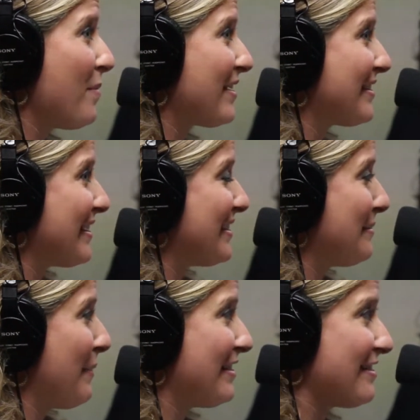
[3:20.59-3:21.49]
because they
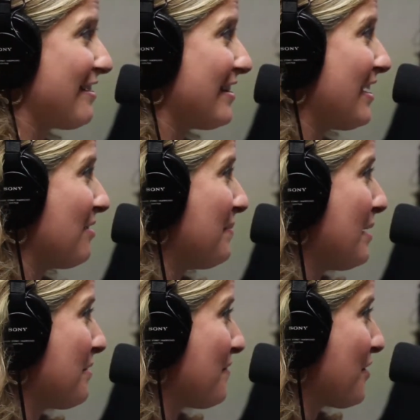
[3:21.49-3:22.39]
spent it on the down
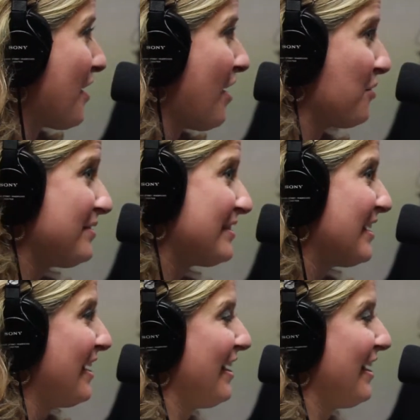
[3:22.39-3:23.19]
payment for their house.